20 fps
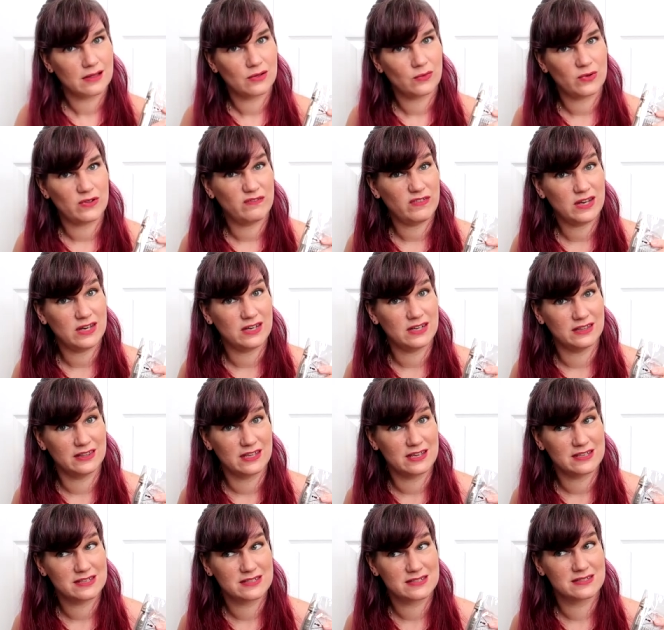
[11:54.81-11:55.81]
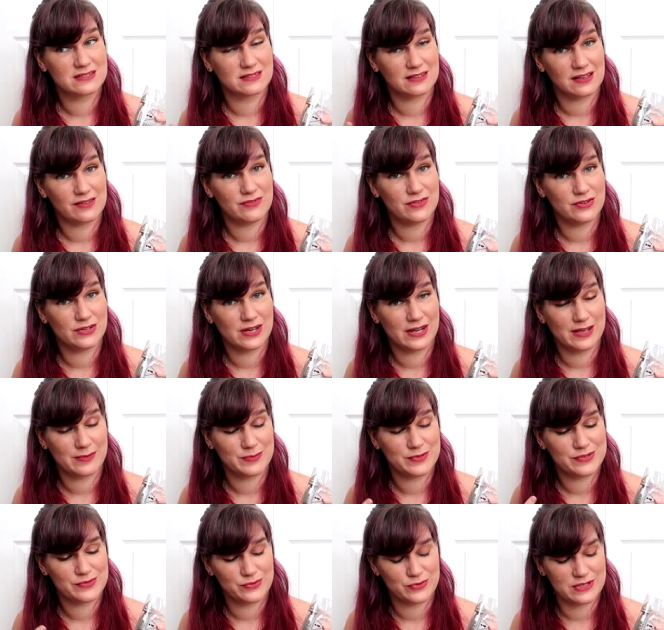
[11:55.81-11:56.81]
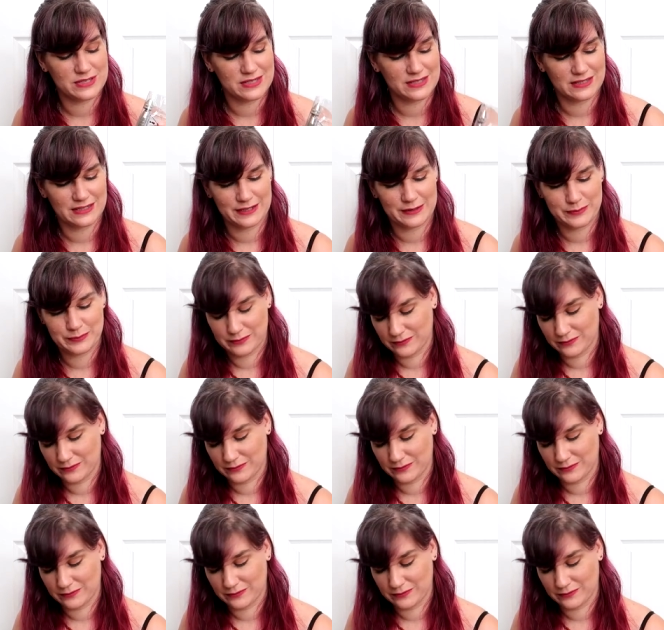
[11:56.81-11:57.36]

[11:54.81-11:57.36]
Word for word: We've needed this a few times recently.